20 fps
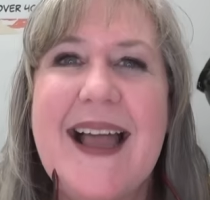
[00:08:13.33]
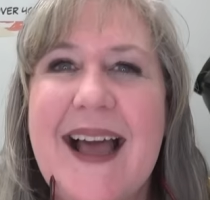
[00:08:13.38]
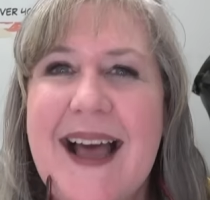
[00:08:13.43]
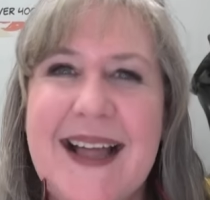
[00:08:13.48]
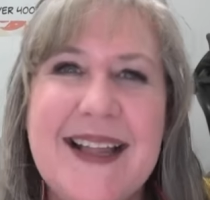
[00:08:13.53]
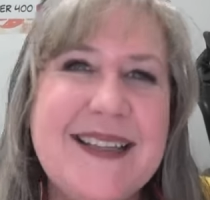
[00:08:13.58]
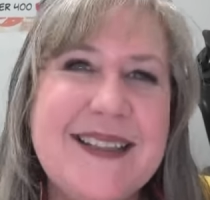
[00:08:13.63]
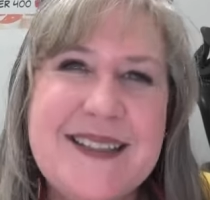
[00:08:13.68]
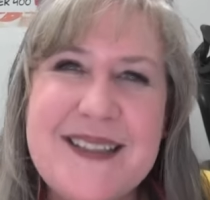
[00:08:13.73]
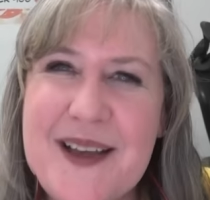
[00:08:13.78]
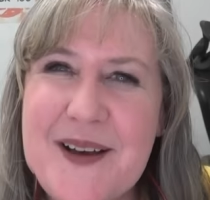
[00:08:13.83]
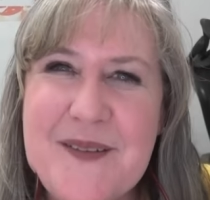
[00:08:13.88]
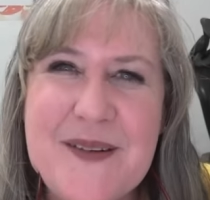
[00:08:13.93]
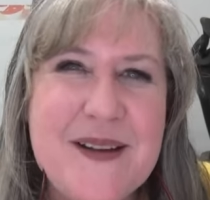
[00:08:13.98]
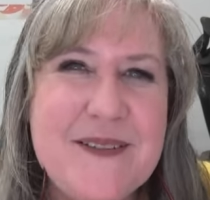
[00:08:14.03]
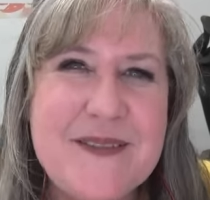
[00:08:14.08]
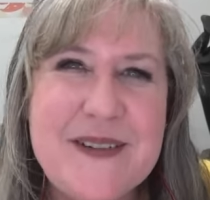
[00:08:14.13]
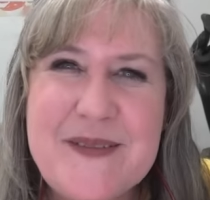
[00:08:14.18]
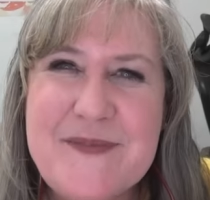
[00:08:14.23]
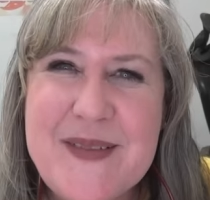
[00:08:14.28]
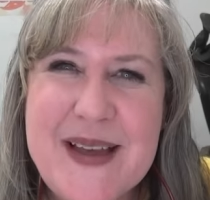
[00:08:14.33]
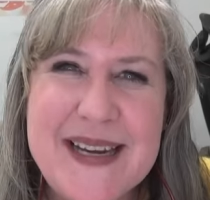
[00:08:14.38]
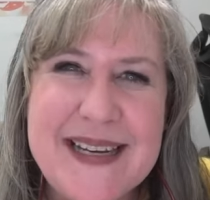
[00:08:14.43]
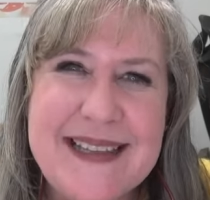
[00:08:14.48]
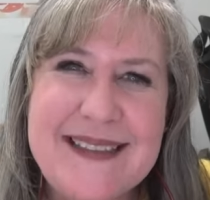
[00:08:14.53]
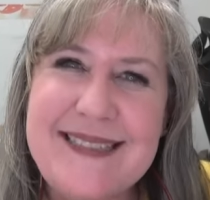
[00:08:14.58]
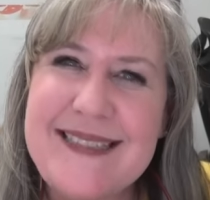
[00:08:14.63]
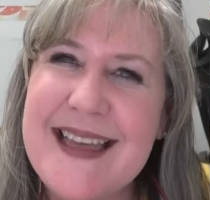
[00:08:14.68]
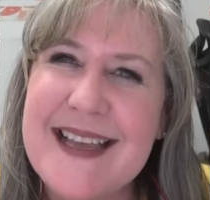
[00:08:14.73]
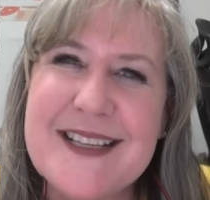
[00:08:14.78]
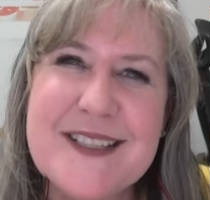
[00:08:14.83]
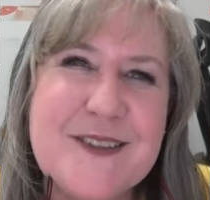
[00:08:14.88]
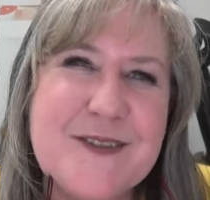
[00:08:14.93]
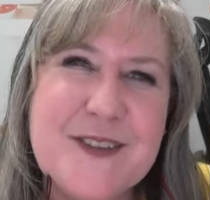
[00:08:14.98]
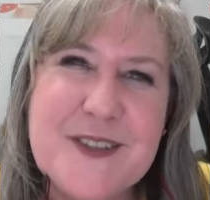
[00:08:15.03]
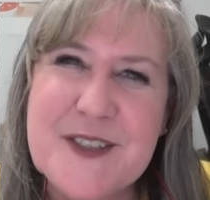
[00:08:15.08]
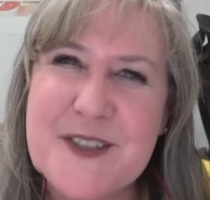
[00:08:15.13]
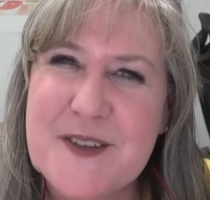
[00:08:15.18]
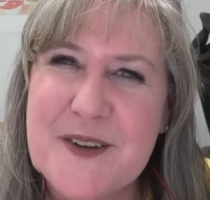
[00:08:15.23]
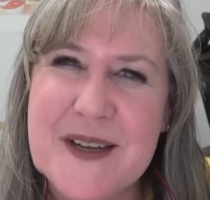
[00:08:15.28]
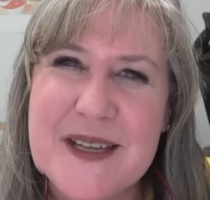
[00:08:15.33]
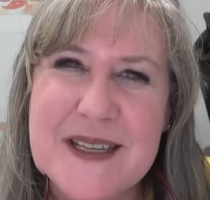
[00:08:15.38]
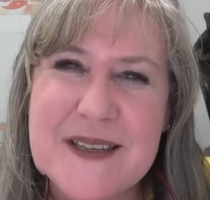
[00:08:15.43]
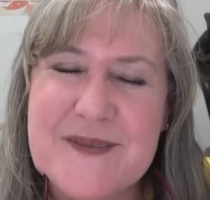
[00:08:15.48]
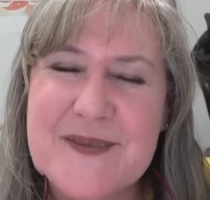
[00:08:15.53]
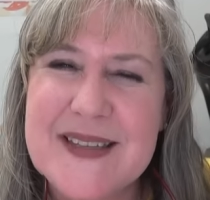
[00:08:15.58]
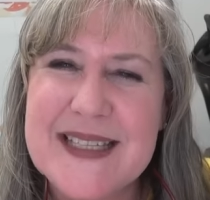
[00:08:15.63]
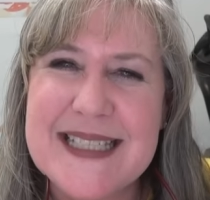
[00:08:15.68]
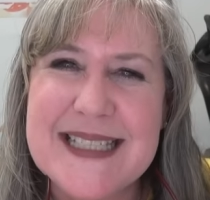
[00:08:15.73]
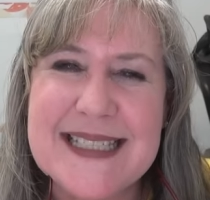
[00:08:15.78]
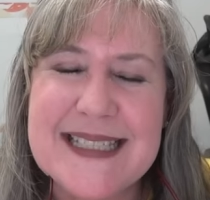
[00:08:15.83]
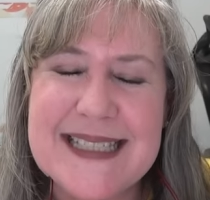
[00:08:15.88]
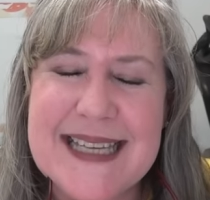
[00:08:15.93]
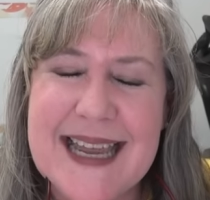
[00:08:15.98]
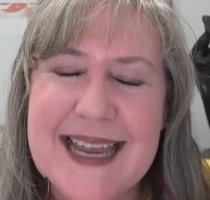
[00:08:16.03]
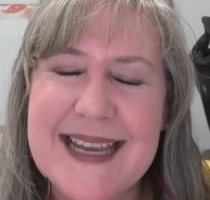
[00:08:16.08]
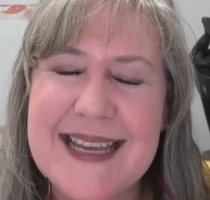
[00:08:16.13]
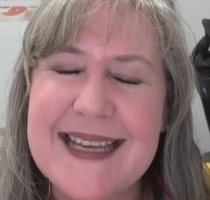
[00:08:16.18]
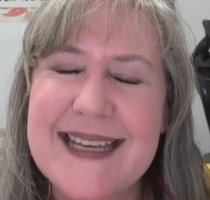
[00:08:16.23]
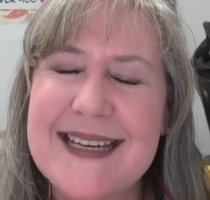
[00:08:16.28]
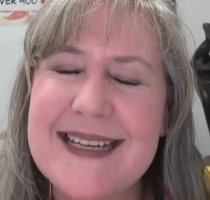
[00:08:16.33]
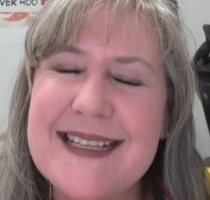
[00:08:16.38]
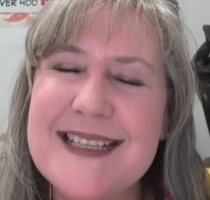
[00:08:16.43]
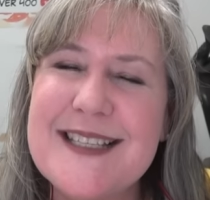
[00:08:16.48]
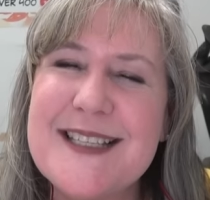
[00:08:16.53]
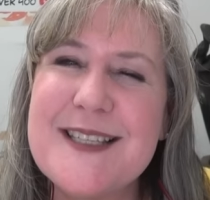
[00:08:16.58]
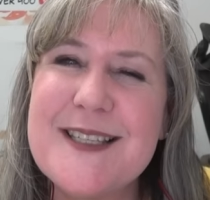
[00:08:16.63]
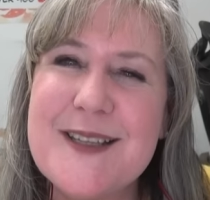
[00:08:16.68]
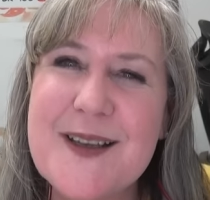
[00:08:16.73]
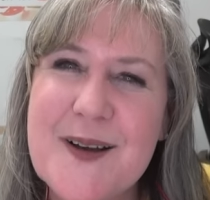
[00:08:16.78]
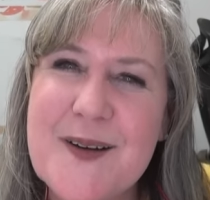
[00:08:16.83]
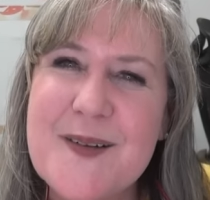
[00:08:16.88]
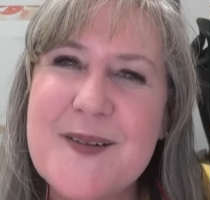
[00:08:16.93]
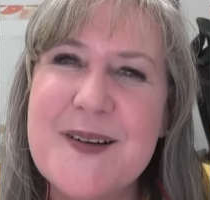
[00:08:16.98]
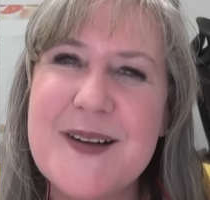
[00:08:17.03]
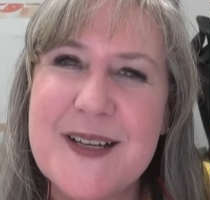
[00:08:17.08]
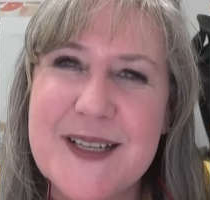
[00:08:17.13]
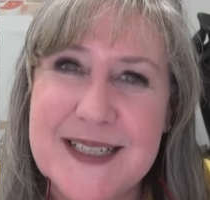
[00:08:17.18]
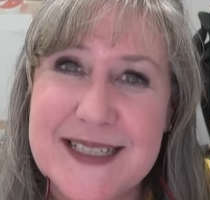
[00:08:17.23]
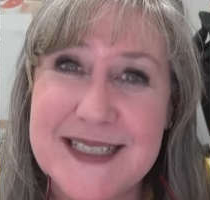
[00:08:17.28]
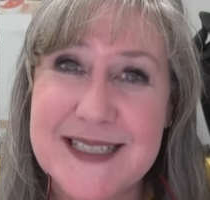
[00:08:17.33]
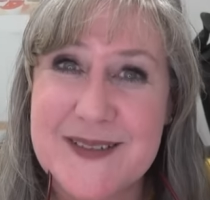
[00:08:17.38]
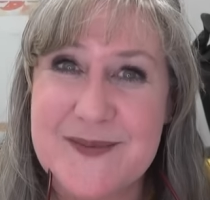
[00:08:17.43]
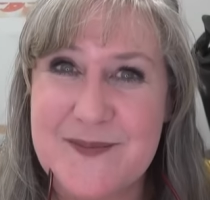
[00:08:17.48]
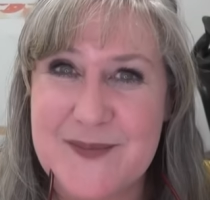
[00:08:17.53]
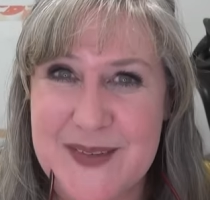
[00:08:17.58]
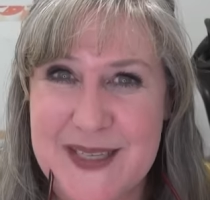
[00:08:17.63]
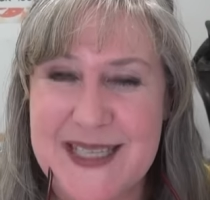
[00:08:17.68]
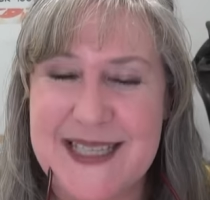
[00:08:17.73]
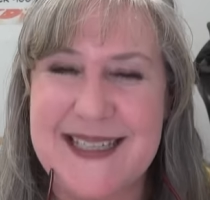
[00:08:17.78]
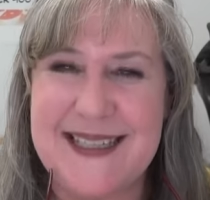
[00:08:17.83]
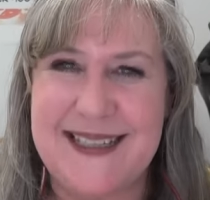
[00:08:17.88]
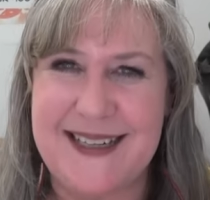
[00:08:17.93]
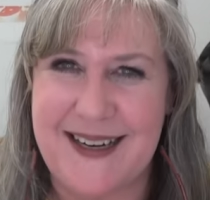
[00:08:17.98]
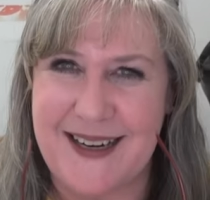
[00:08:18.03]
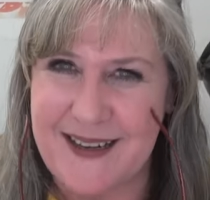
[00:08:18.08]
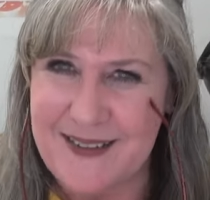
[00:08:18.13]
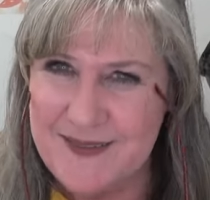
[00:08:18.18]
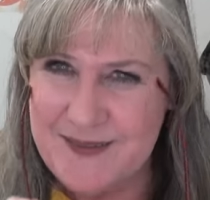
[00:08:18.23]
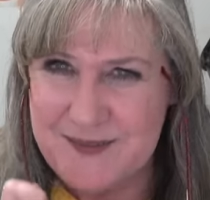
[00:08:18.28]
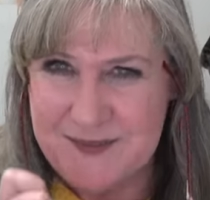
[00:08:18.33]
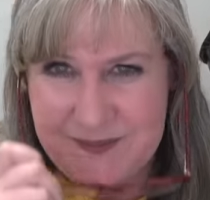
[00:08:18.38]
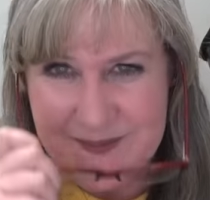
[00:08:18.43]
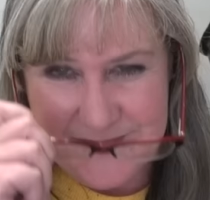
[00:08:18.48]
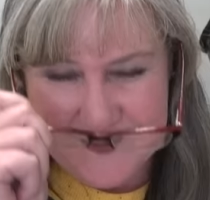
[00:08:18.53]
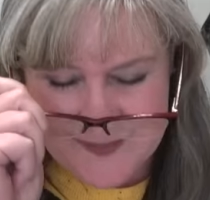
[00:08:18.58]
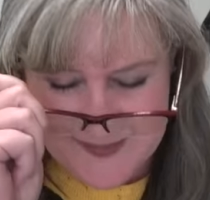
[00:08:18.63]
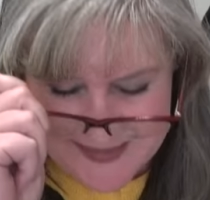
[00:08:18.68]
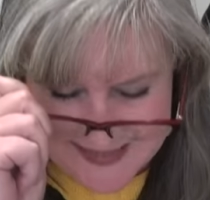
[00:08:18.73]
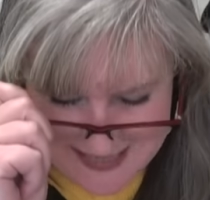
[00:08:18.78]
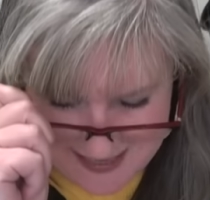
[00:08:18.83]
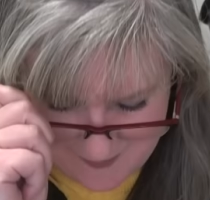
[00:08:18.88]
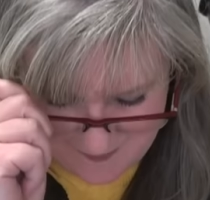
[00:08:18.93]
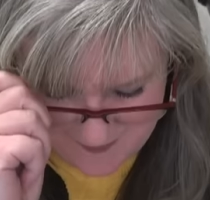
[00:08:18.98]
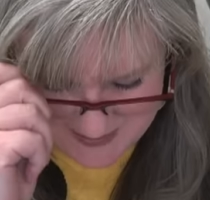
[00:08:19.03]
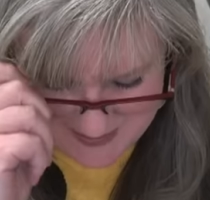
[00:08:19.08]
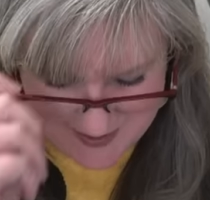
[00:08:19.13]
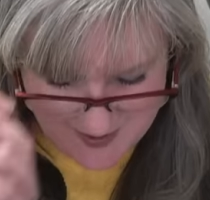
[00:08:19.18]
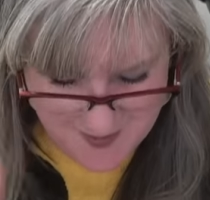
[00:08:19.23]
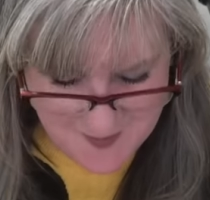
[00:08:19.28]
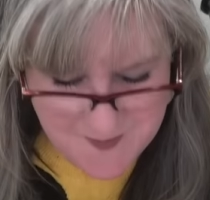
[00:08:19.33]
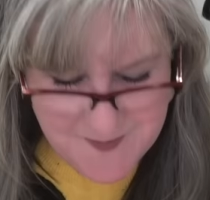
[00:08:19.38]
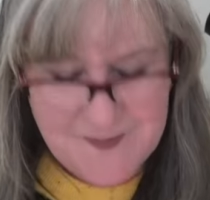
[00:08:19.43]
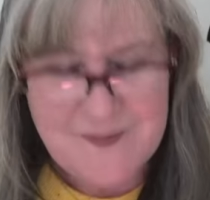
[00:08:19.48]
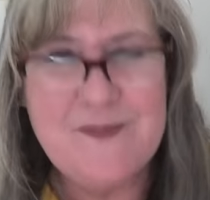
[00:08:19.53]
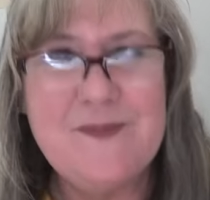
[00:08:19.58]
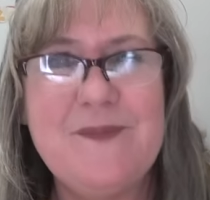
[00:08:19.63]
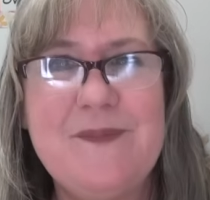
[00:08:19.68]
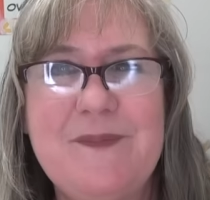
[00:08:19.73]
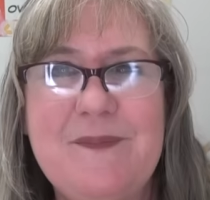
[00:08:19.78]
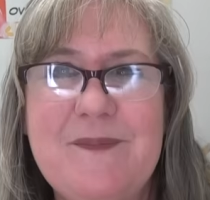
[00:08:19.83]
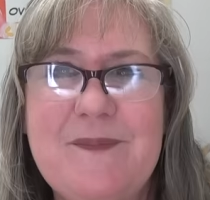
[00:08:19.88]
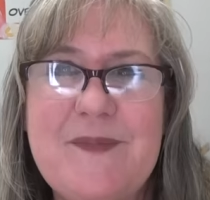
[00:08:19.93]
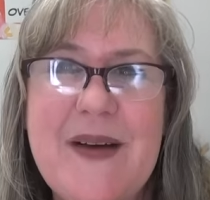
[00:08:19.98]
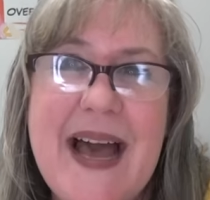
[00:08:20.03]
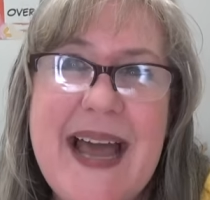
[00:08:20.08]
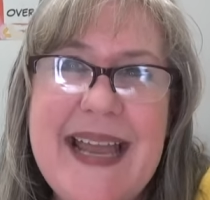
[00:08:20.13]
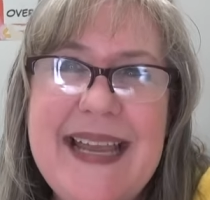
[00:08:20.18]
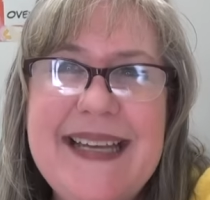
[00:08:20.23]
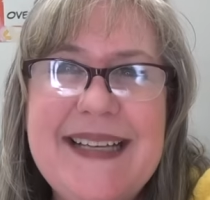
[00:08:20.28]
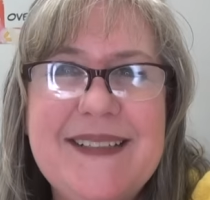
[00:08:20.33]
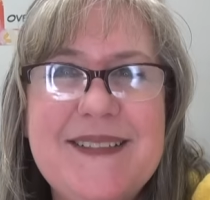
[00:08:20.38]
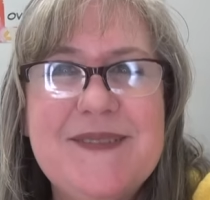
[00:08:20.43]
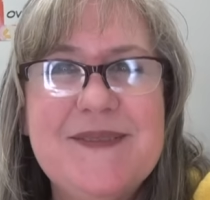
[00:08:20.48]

Hello, everybody. Thanks for joining me today. It is so good to be here. Down we go. Bye.